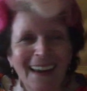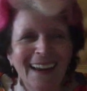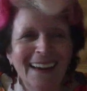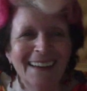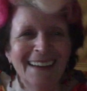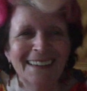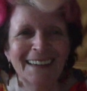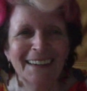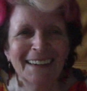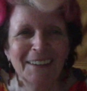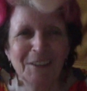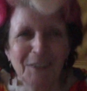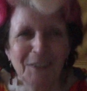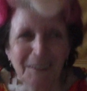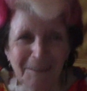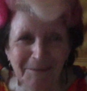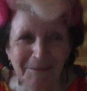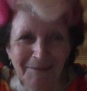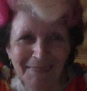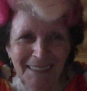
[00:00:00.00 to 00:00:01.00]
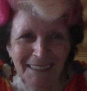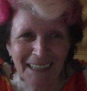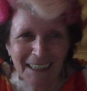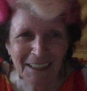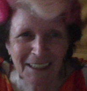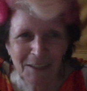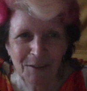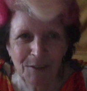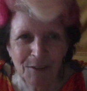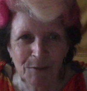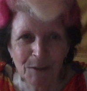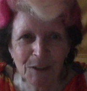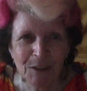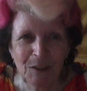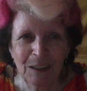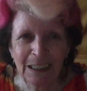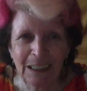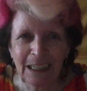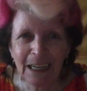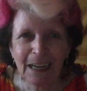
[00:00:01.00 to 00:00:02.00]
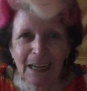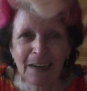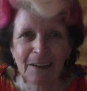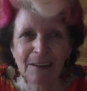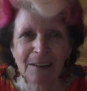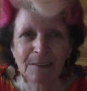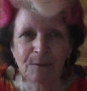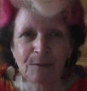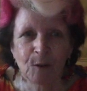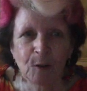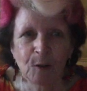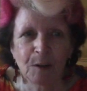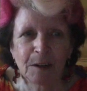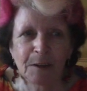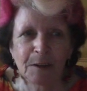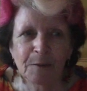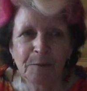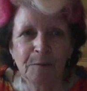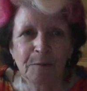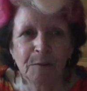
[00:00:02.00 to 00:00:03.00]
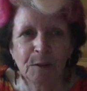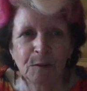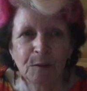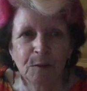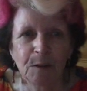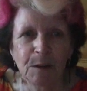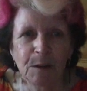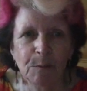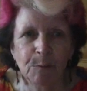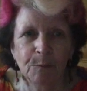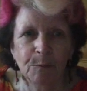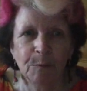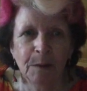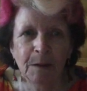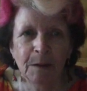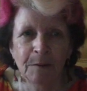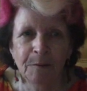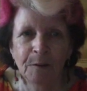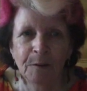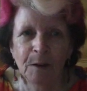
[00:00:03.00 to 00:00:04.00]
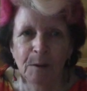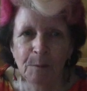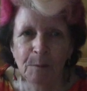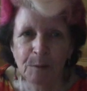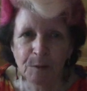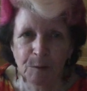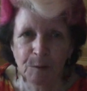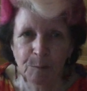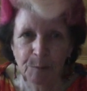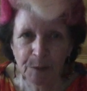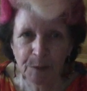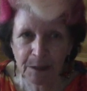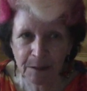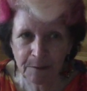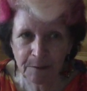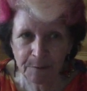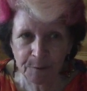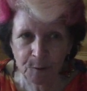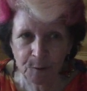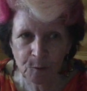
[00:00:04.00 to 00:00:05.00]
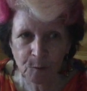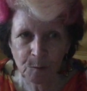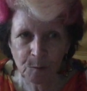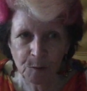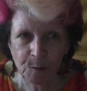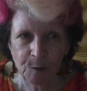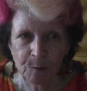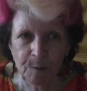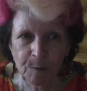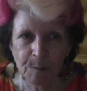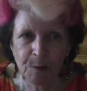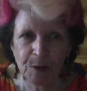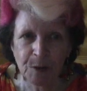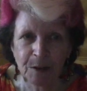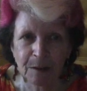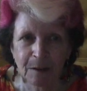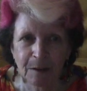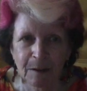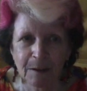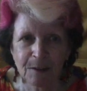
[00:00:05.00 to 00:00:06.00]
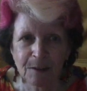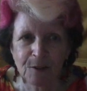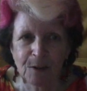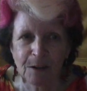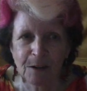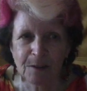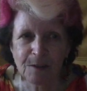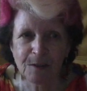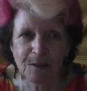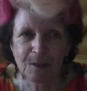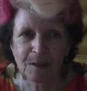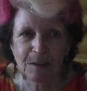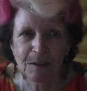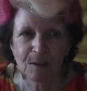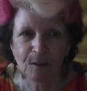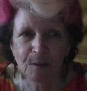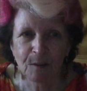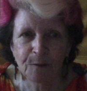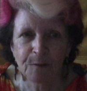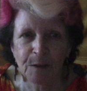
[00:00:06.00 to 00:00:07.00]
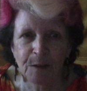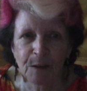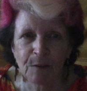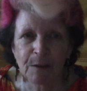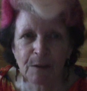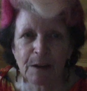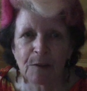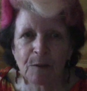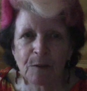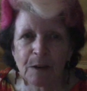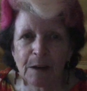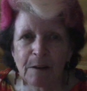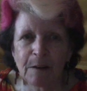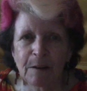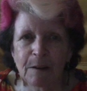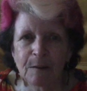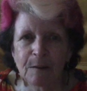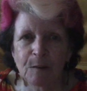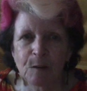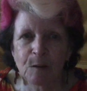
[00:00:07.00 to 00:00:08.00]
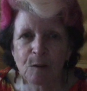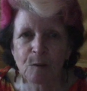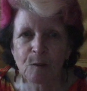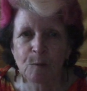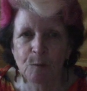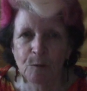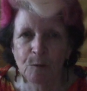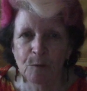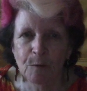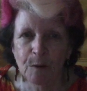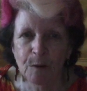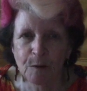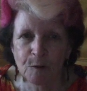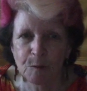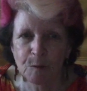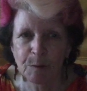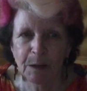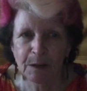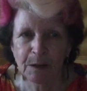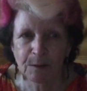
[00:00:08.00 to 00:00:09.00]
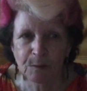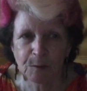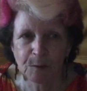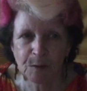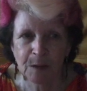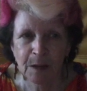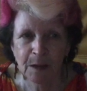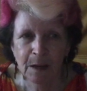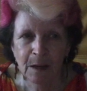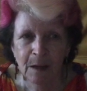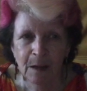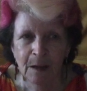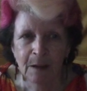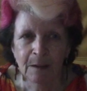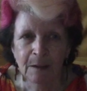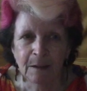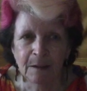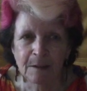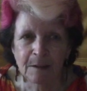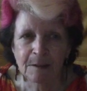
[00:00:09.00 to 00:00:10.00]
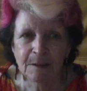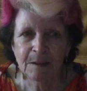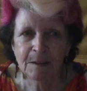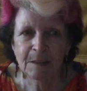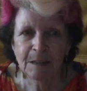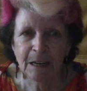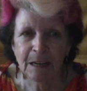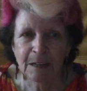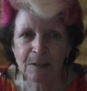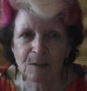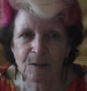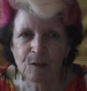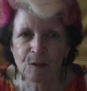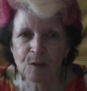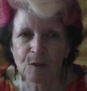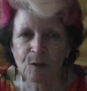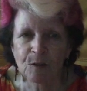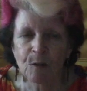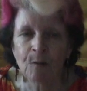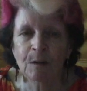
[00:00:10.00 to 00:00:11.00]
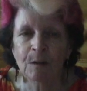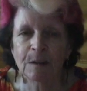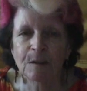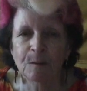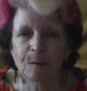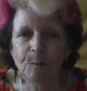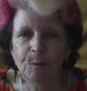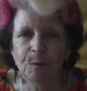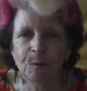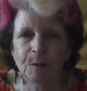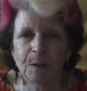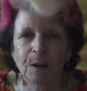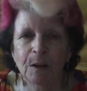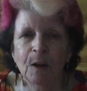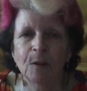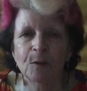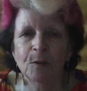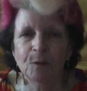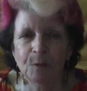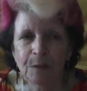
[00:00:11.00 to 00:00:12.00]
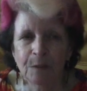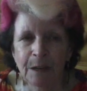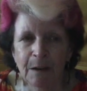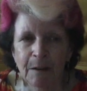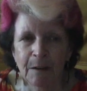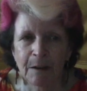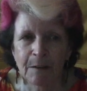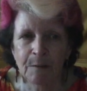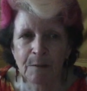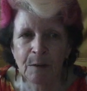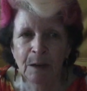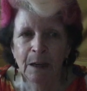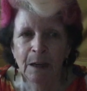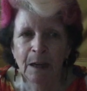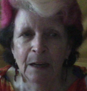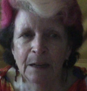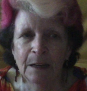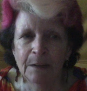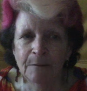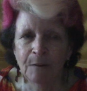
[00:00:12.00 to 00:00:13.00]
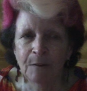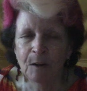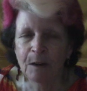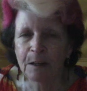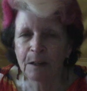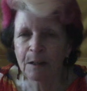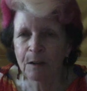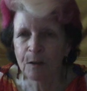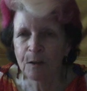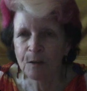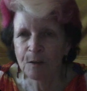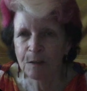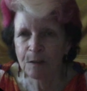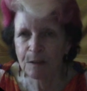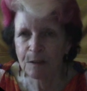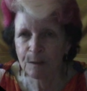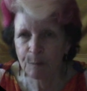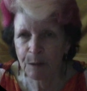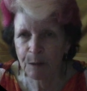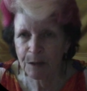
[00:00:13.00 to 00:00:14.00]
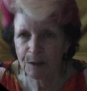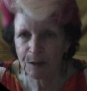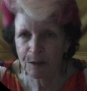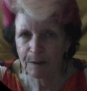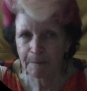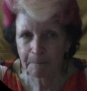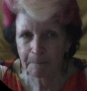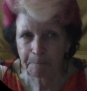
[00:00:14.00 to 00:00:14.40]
Texture. Texture is richly layered and evocative. Velvety and fibrous brown forms, rib shell-like structures, soft feathery greenery with smooth rose petals. These textures strongly support the coastal narrative and invite close inspection.